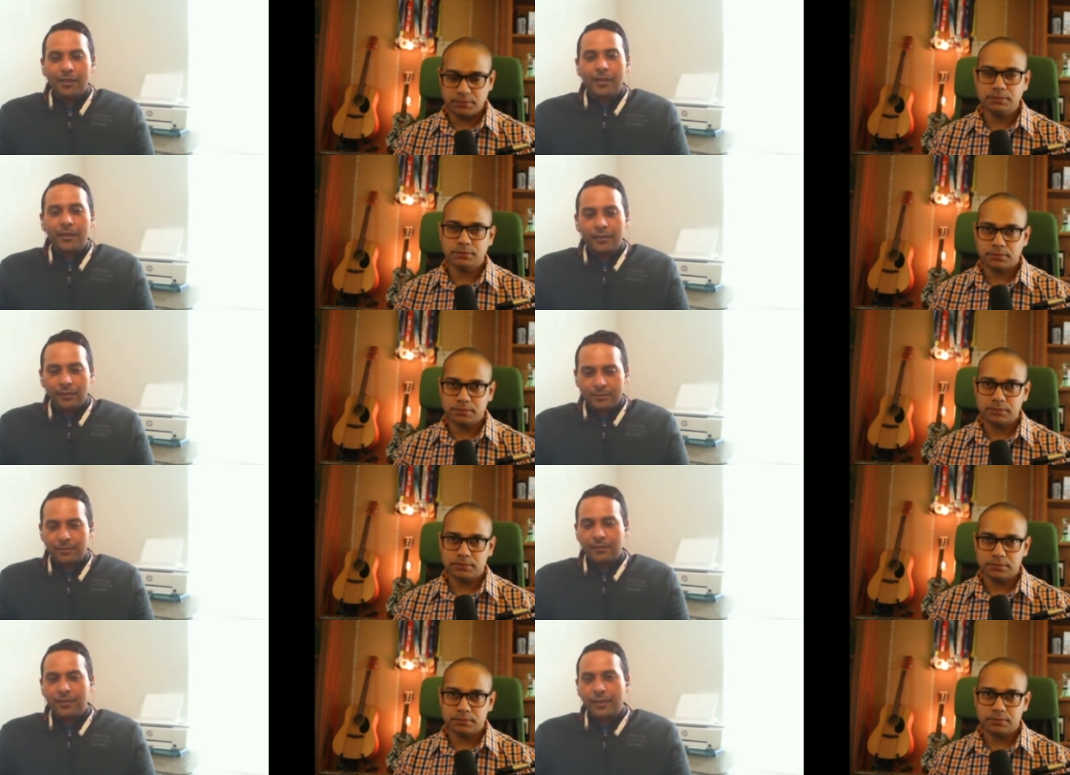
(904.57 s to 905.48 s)
Speaker 1: in
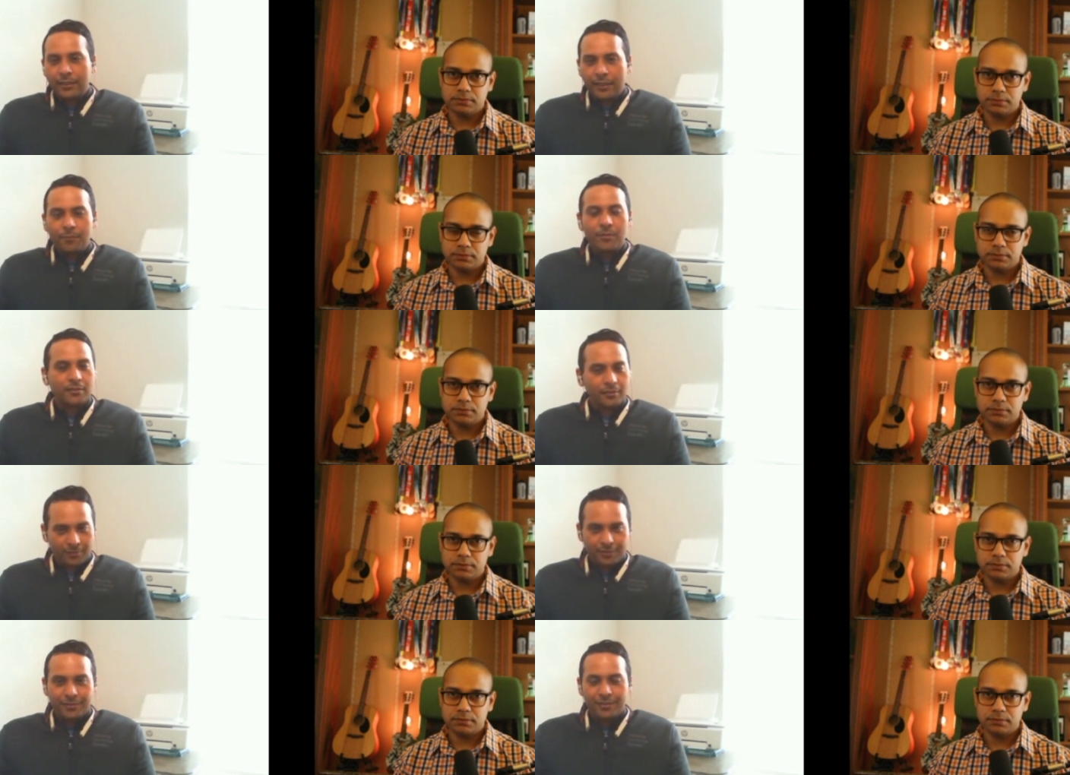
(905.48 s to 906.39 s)
consulting, I came as a
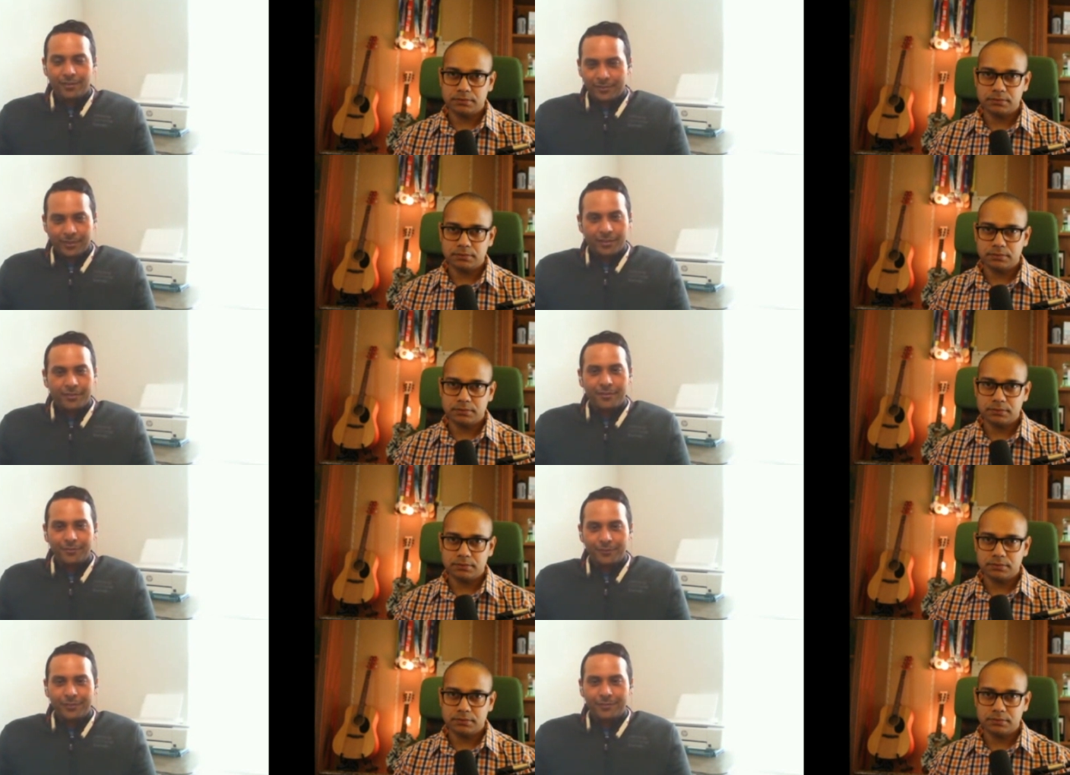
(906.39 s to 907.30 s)
consultant, as an entry
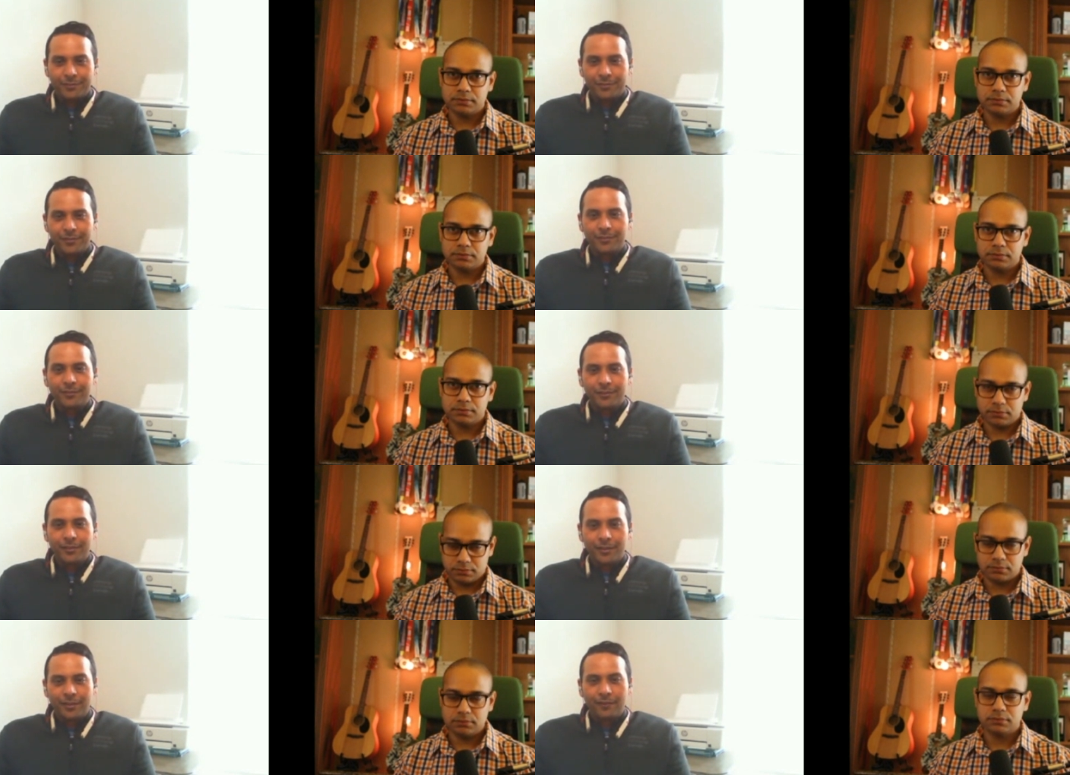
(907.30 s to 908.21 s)
level consultant.
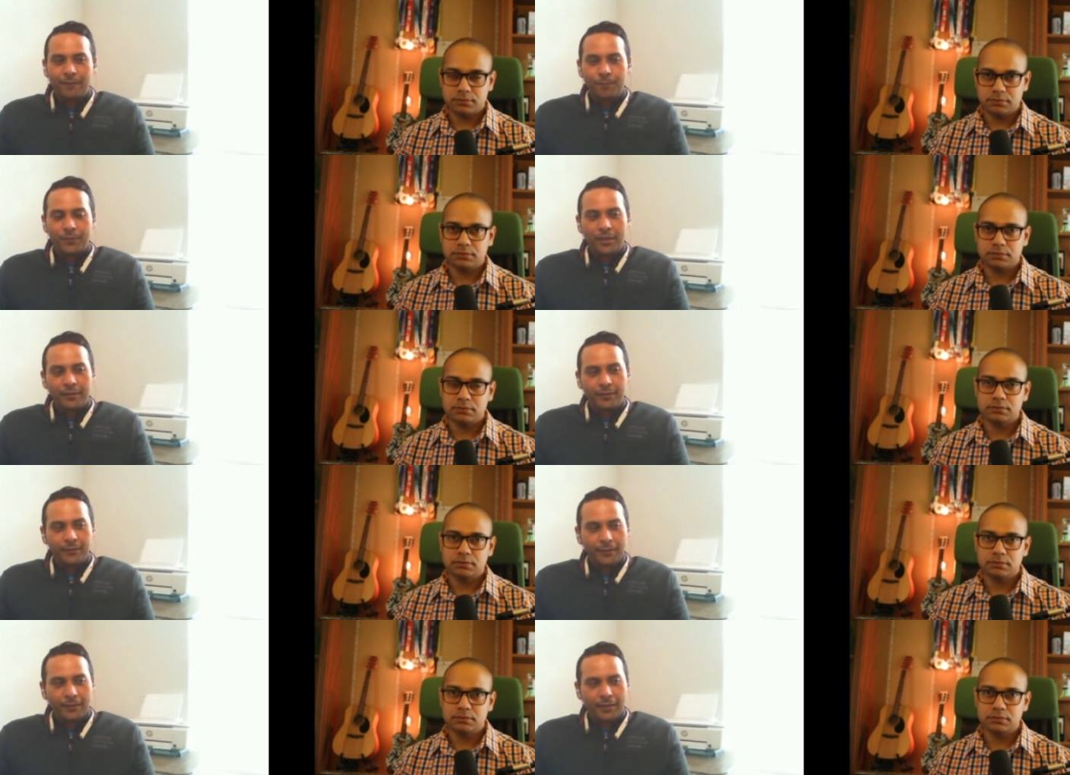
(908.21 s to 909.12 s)
Um, then
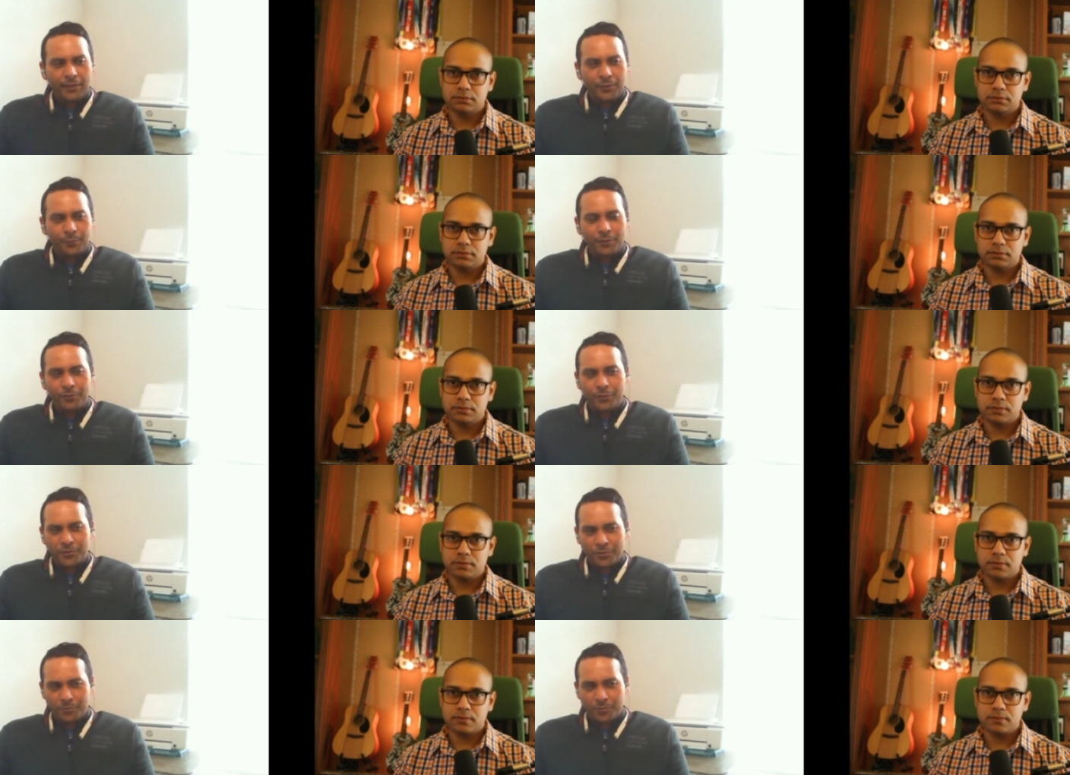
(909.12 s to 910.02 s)
uh, I got my
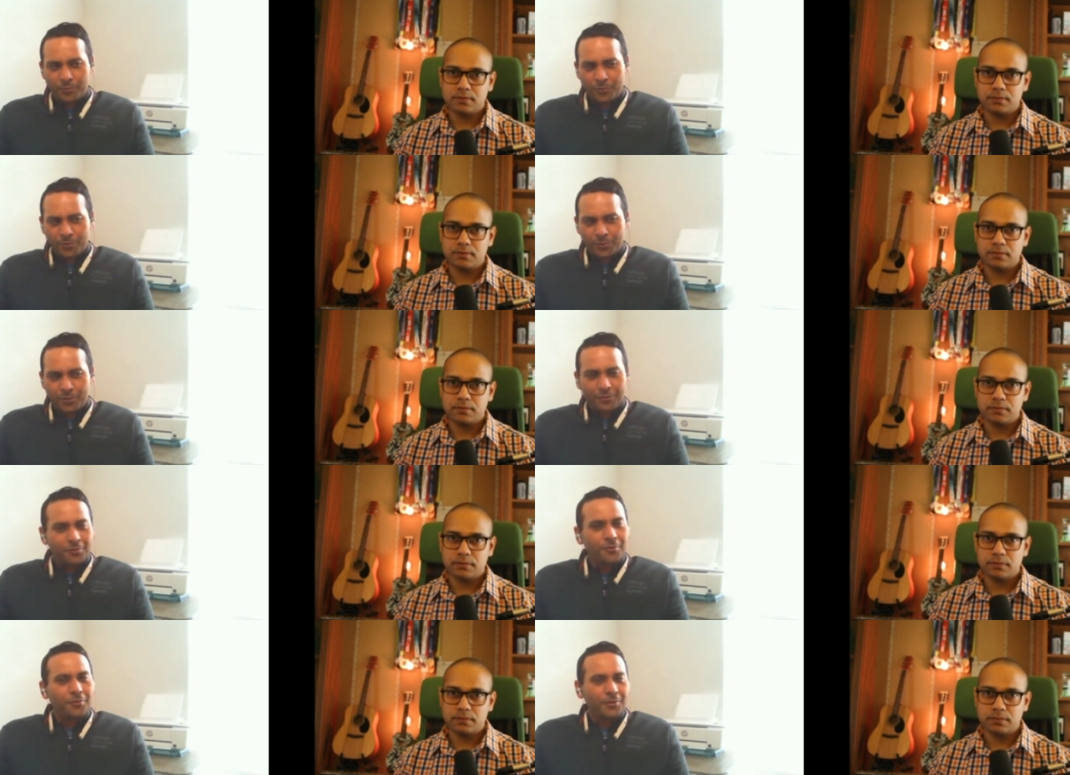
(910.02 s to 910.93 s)
first promotion
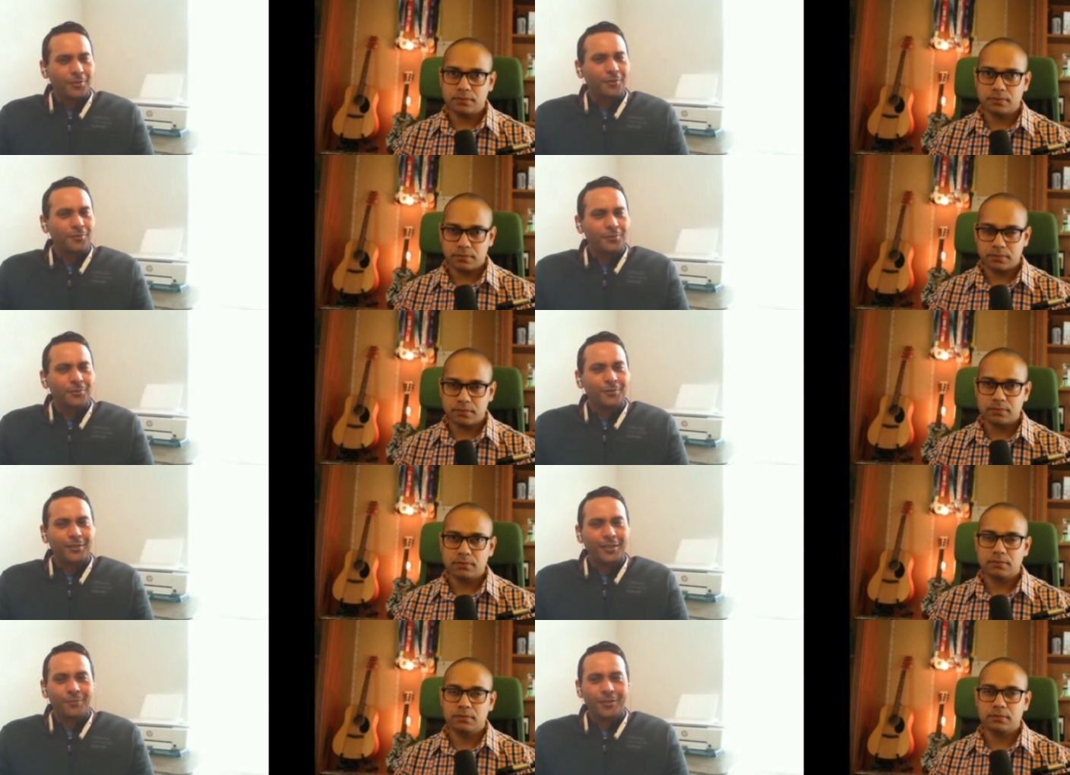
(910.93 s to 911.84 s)
after two years.
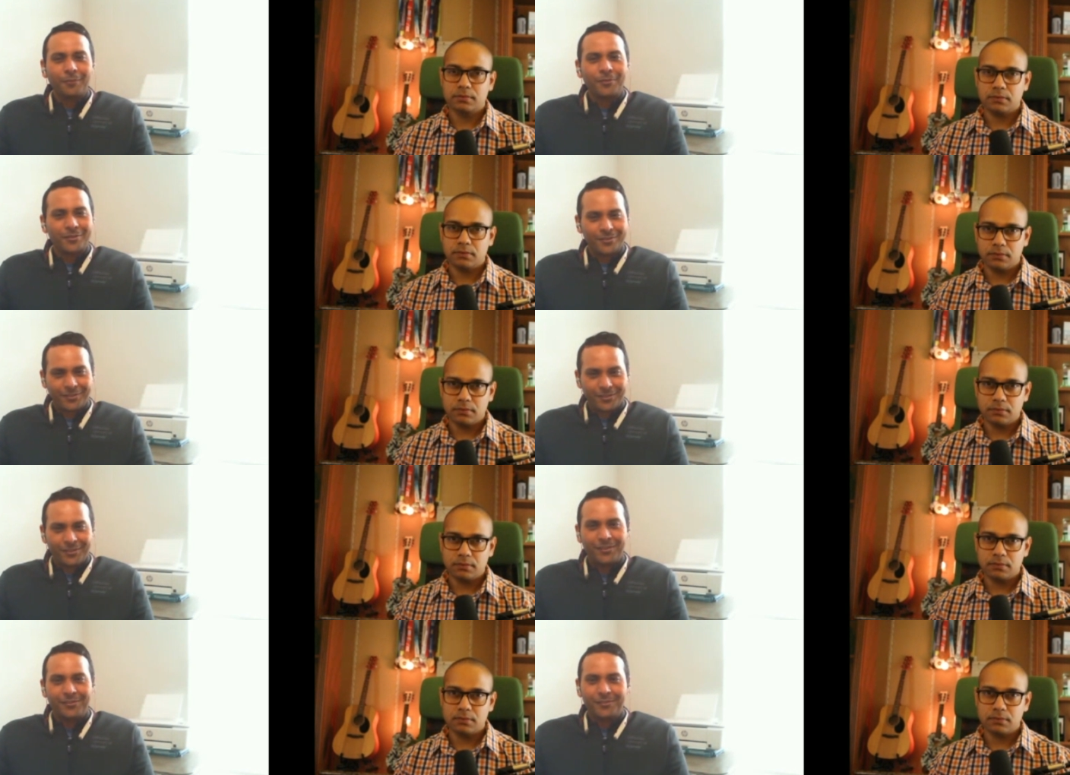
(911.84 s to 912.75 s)
Then I became a
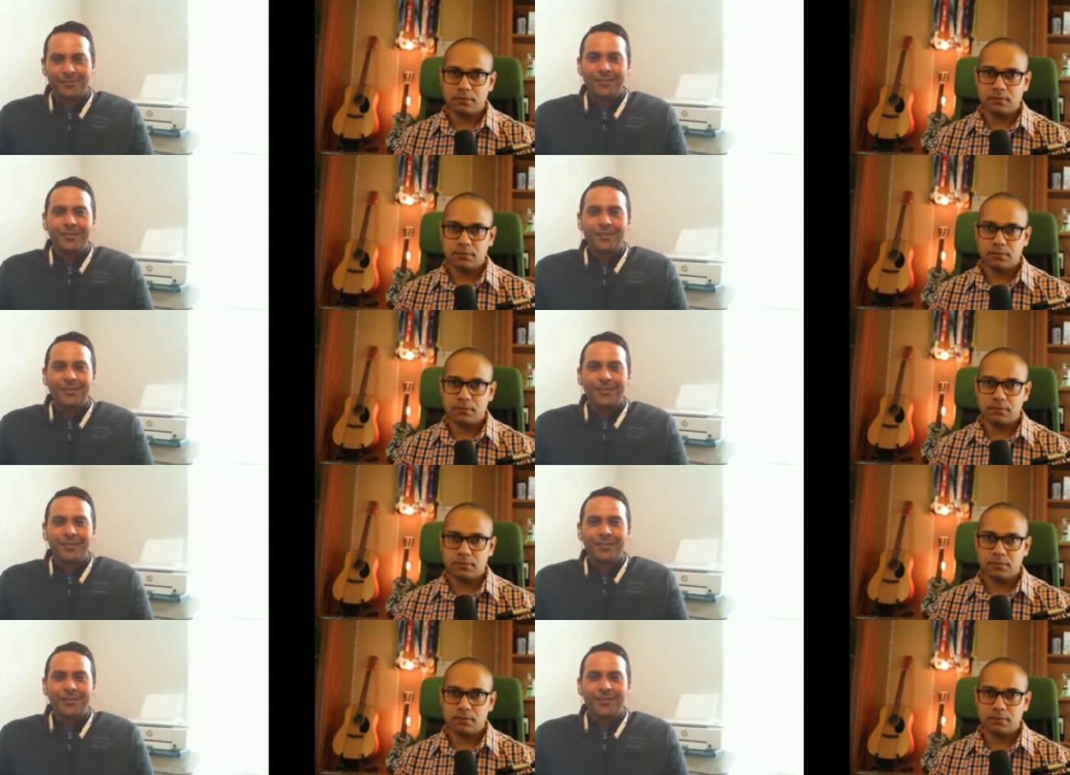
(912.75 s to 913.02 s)
senior